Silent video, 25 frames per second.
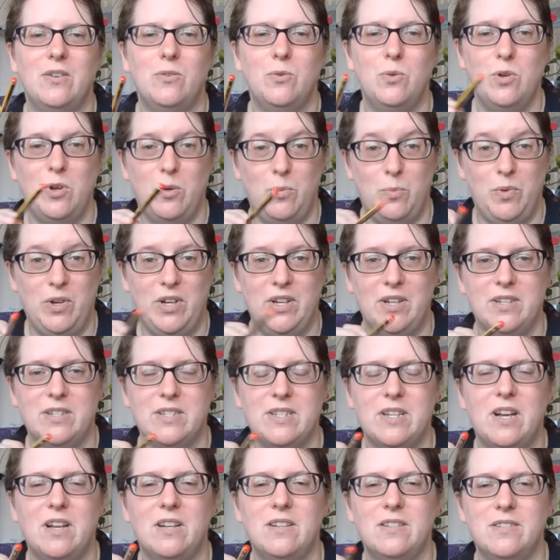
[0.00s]
all one
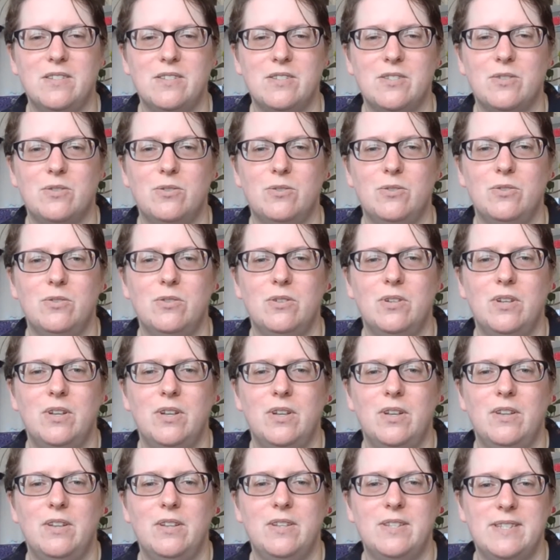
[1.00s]
word,
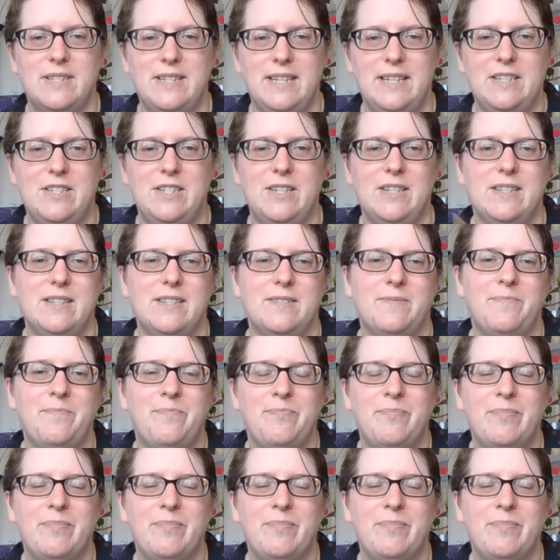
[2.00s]
_stitches.